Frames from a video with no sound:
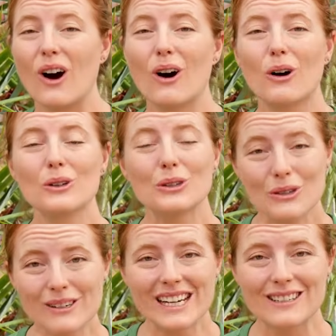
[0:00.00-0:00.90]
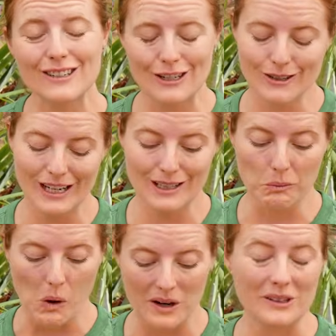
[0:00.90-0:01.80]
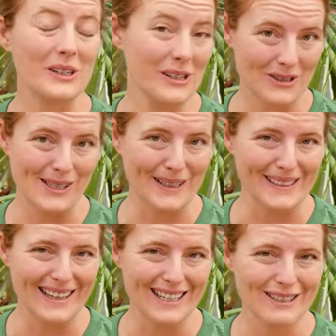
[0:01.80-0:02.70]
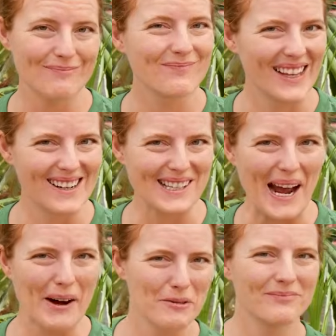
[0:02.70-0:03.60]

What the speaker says: all you need to do is water your succulent. Here's how.